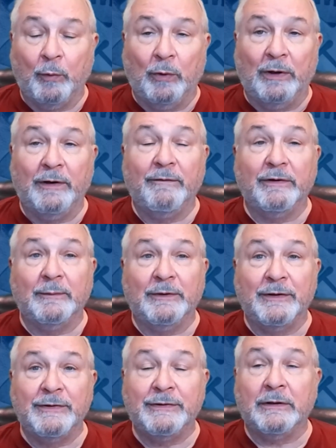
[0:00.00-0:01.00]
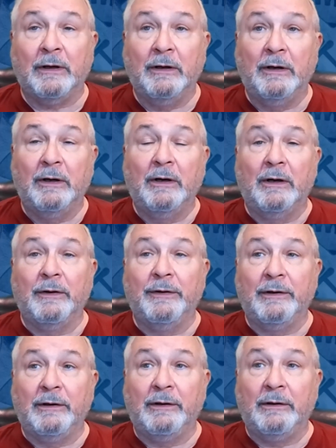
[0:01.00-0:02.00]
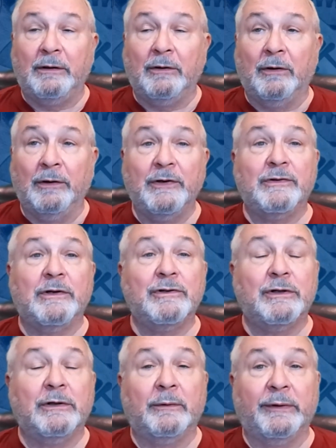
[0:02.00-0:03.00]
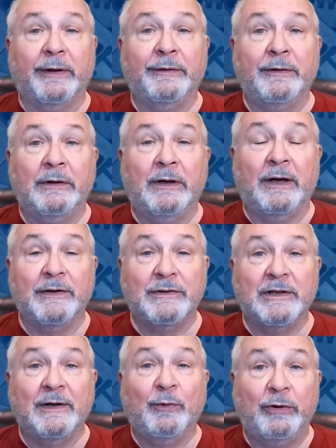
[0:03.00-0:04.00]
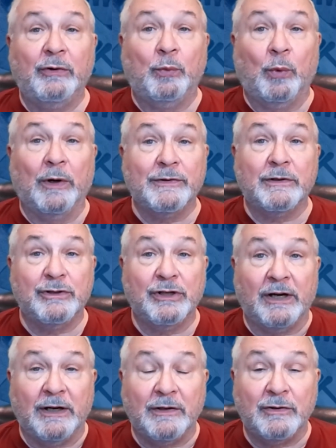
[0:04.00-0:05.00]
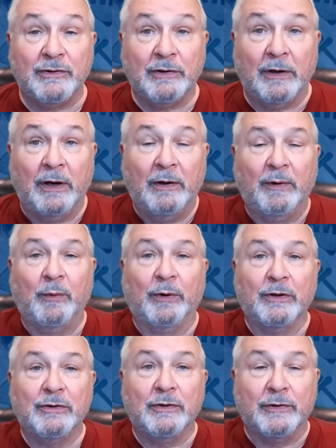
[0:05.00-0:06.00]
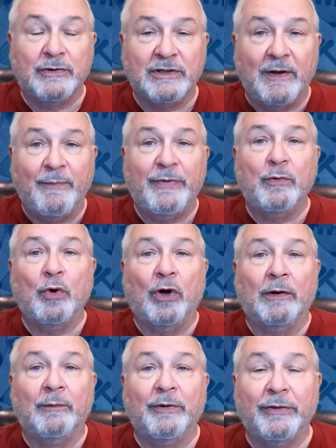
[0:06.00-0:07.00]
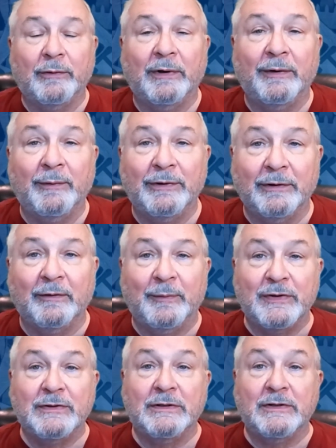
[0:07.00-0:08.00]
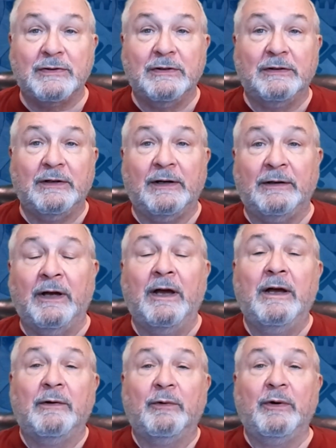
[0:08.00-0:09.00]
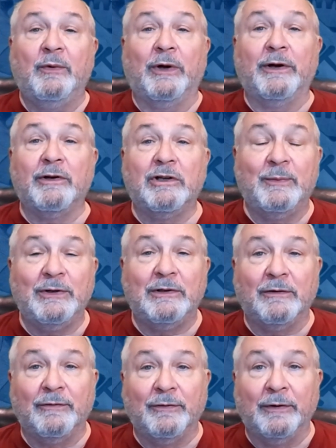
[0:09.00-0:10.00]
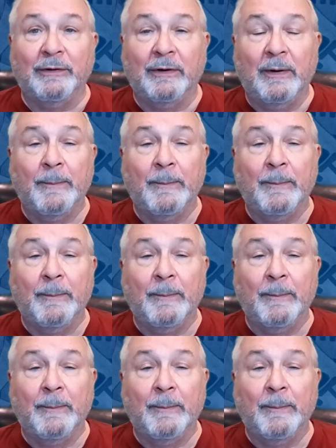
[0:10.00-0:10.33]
One of them is the organization you're in has someone who wants a change. There's something wrong with the way we're doing business today. We want it to be different.